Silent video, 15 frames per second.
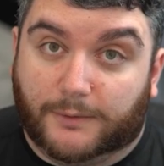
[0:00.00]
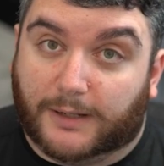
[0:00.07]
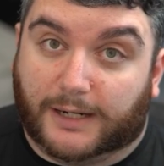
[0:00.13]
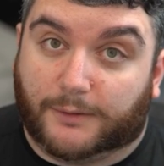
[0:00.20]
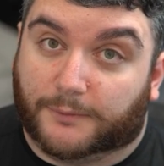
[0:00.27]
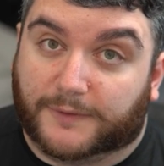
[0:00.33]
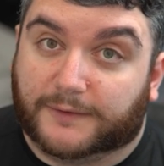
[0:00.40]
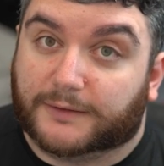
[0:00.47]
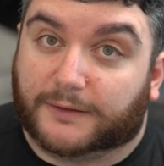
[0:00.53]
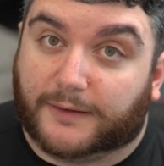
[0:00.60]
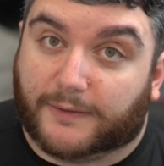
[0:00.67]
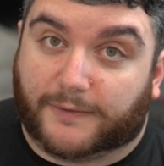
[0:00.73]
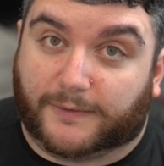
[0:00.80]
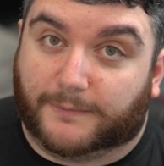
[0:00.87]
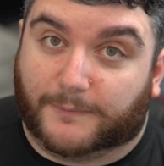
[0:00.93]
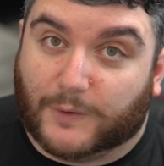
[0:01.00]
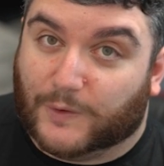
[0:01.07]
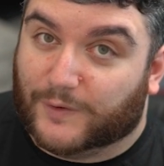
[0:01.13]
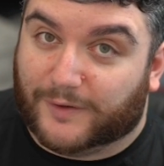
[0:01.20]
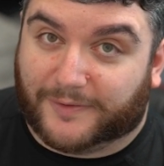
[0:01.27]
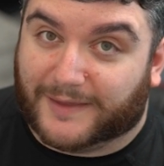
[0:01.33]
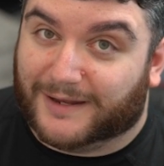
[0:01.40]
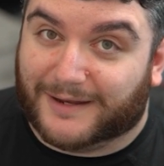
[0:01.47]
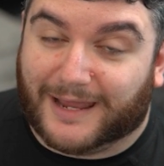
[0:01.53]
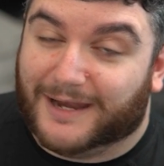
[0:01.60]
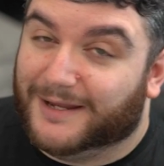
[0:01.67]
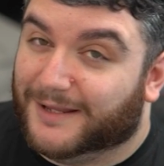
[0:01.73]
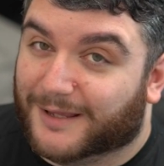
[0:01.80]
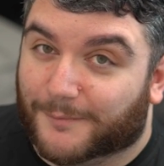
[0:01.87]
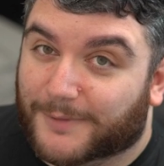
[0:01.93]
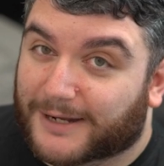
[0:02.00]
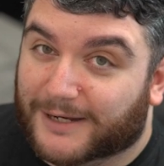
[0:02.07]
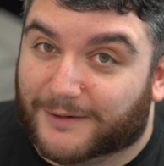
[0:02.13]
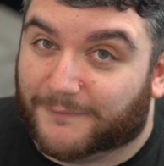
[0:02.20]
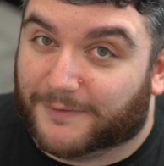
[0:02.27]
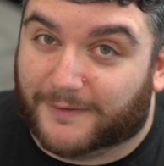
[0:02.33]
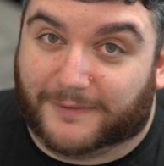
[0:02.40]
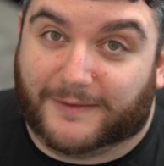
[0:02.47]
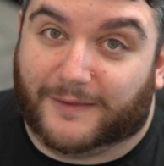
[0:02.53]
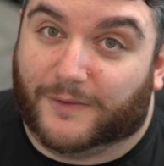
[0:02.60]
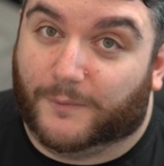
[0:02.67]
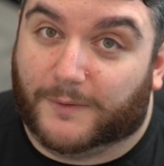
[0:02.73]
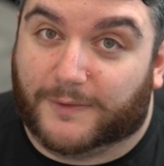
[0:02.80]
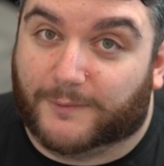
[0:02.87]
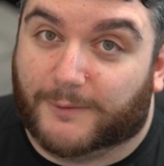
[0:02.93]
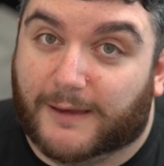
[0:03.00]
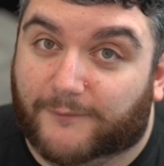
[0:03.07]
don't think that this card has had any competitive success whatsoever